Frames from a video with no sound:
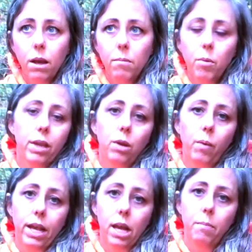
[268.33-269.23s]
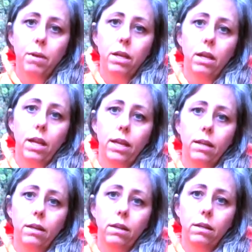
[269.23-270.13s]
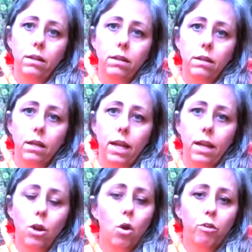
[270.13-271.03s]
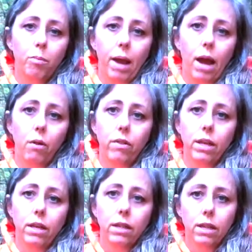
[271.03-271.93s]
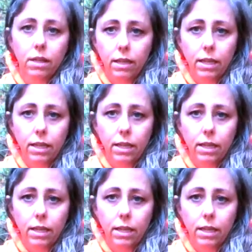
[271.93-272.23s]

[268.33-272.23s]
but we can wake up and overpower the